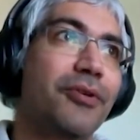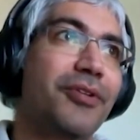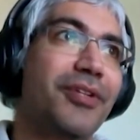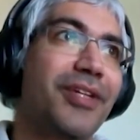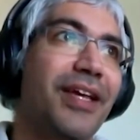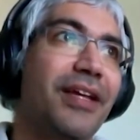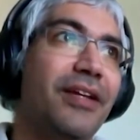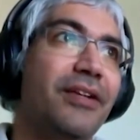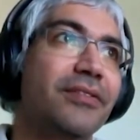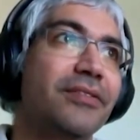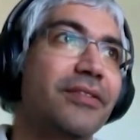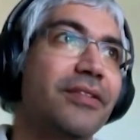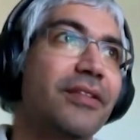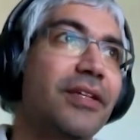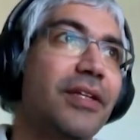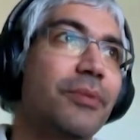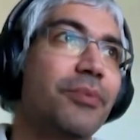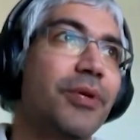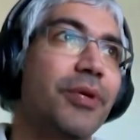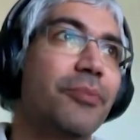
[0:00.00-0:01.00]
containers a
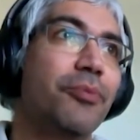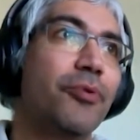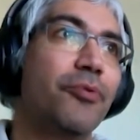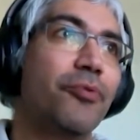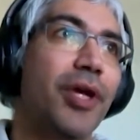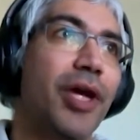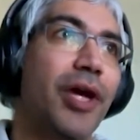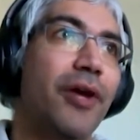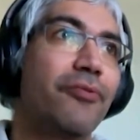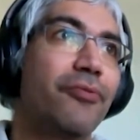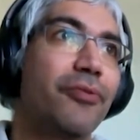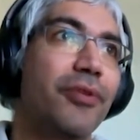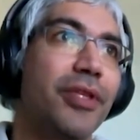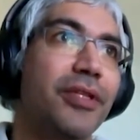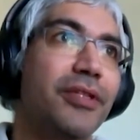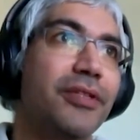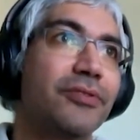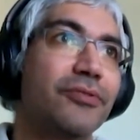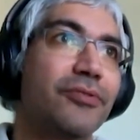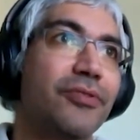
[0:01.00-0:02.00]
little bit, but we haven't
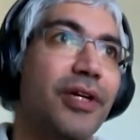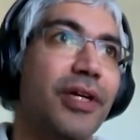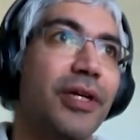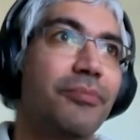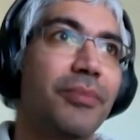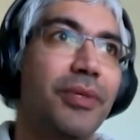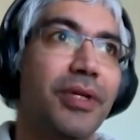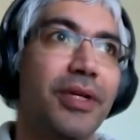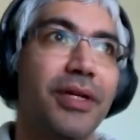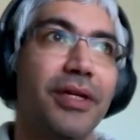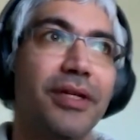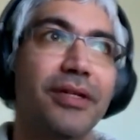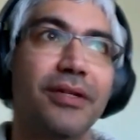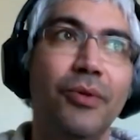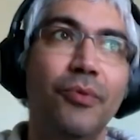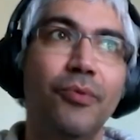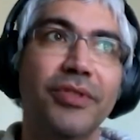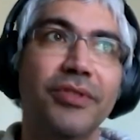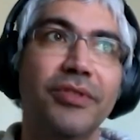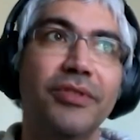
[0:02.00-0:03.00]
really described like
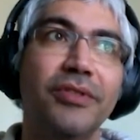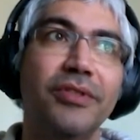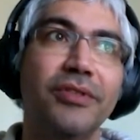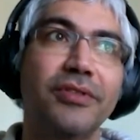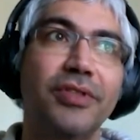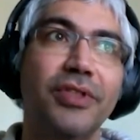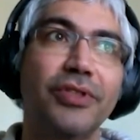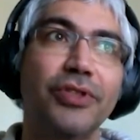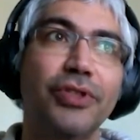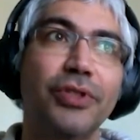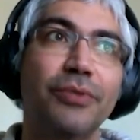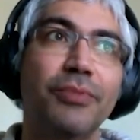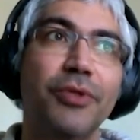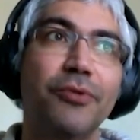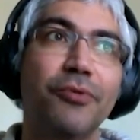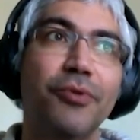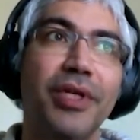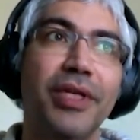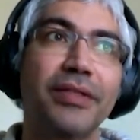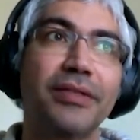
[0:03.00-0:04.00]
what's the distinction
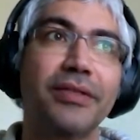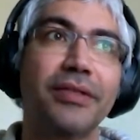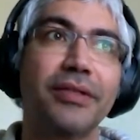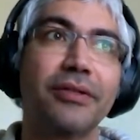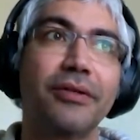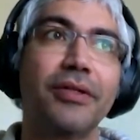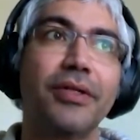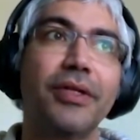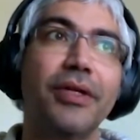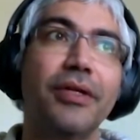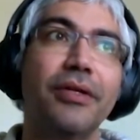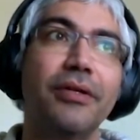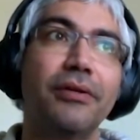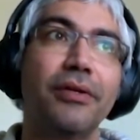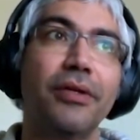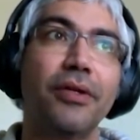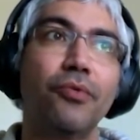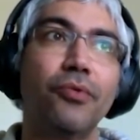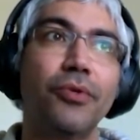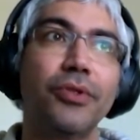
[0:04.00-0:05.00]
between, let's say, a container
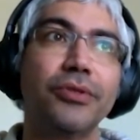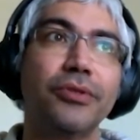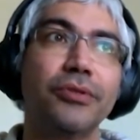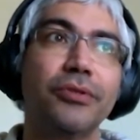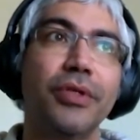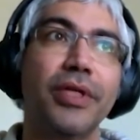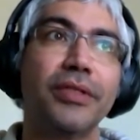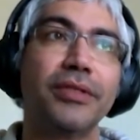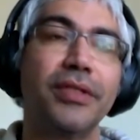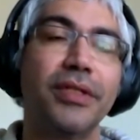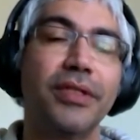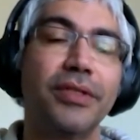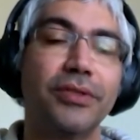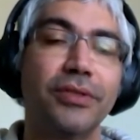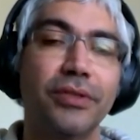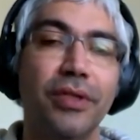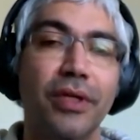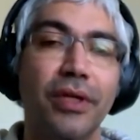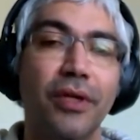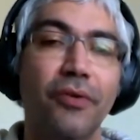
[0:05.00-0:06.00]
and a
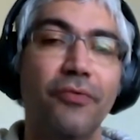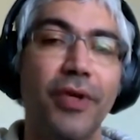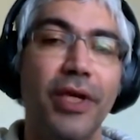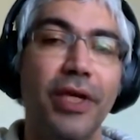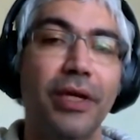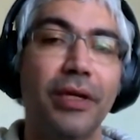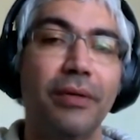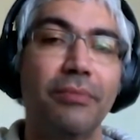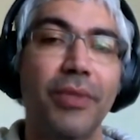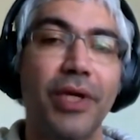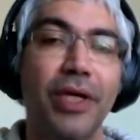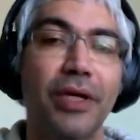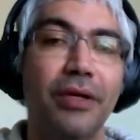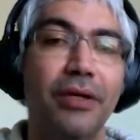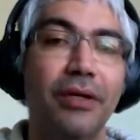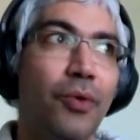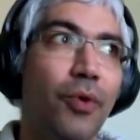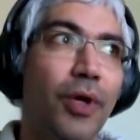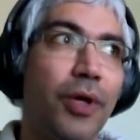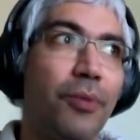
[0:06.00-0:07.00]
virtualization and a VM,
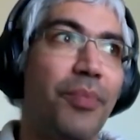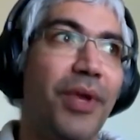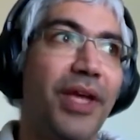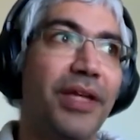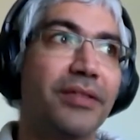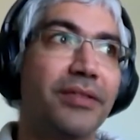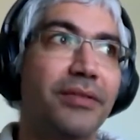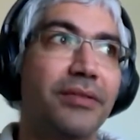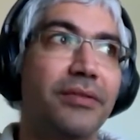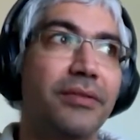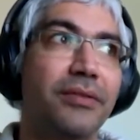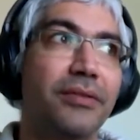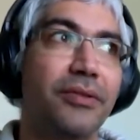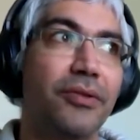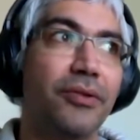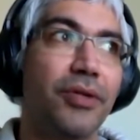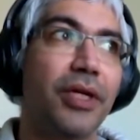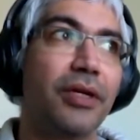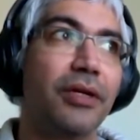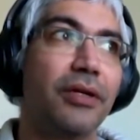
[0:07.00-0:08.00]
and what makes
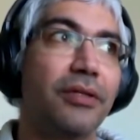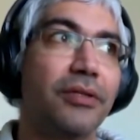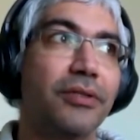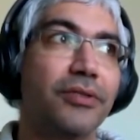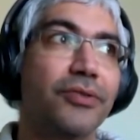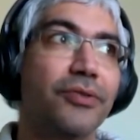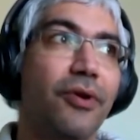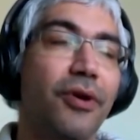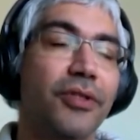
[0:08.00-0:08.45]
unikernels so